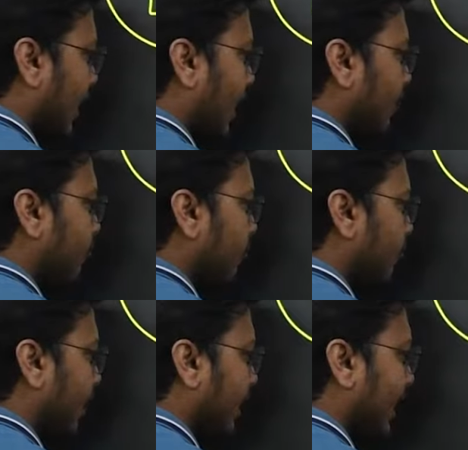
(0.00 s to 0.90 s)
alpha
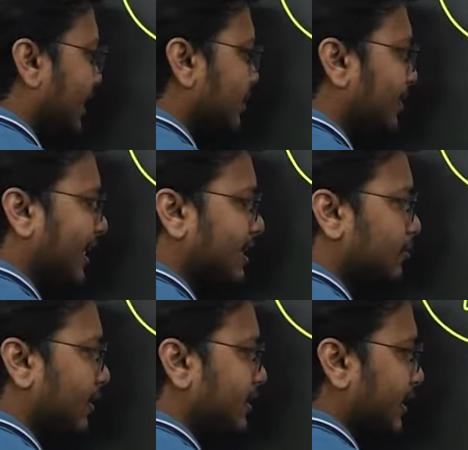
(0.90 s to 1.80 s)
1 has been
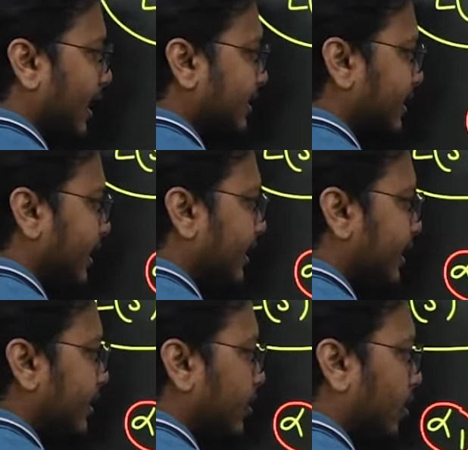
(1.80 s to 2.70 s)
expressed as a
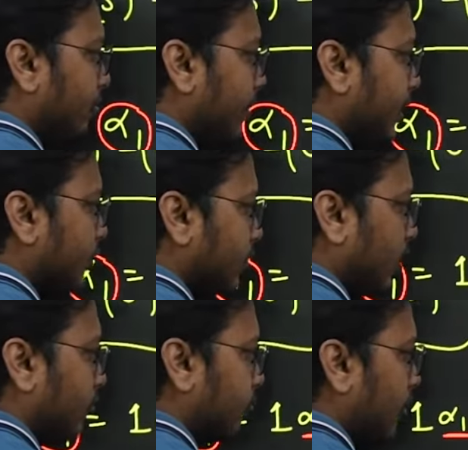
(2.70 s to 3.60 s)
linear combination
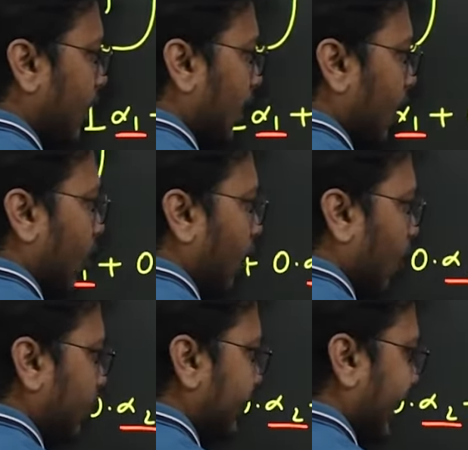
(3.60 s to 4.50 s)
of all the